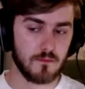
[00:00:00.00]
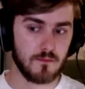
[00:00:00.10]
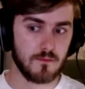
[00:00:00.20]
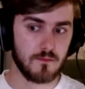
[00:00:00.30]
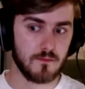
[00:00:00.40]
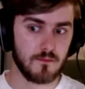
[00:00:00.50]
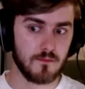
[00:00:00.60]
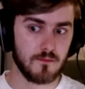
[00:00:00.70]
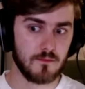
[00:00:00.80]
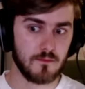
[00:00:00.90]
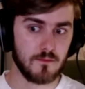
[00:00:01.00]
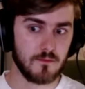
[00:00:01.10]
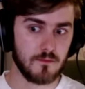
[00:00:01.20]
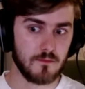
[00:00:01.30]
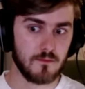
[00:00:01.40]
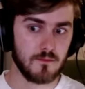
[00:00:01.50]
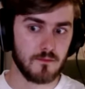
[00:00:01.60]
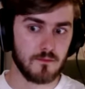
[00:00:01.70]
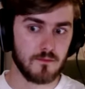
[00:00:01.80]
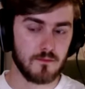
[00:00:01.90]

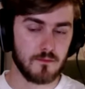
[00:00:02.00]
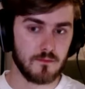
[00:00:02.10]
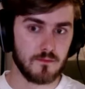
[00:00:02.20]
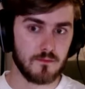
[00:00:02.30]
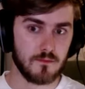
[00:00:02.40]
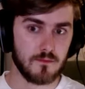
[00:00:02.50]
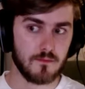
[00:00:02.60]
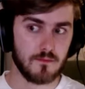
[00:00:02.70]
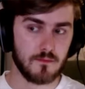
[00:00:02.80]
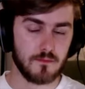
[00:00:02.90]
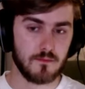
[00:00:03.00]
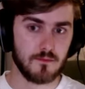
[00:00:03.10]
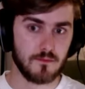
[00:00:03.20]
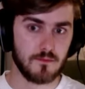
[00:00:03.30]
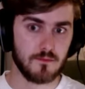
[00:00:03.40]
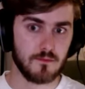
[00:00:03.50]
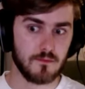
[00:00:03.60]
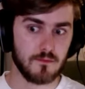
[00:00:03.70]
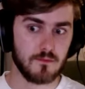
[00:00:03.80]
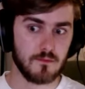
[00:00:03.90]

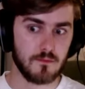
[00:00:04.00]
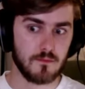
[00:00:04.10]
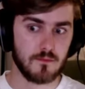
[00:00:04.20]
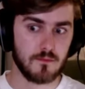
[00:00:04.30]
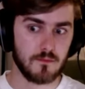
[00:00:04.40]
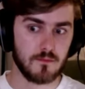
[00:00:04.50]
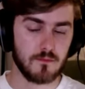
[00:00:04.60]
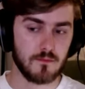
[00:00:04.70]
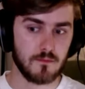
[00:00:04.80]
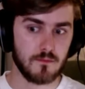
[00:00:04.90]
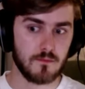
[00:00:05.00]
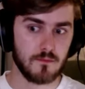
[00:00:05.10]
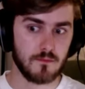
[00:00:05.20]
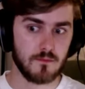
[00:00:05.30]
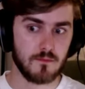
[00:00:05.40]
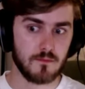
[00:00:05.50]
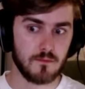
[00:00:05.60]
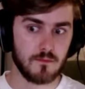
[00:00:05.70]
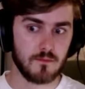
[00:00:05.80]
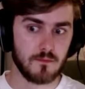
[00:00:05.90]

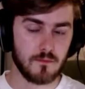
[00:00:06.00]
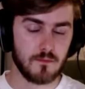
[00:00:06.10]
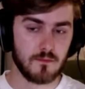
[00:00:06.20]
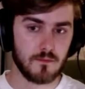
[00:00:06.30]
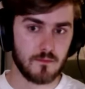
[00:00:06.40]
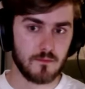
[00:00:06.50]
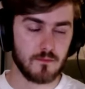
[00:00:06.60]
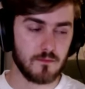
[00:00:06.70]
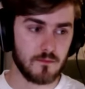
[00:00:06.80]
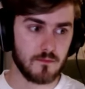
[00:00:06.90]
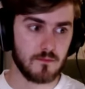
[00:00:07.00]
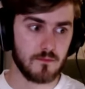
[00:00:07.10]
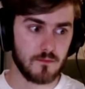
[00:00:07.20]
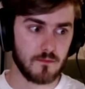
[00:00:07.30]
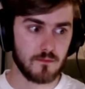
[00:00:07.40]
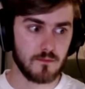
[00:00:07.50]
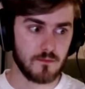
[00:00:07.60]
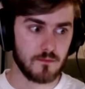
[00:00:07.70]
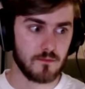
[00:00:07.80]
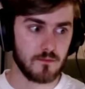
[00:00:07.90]
No words are spoken by the person on screen.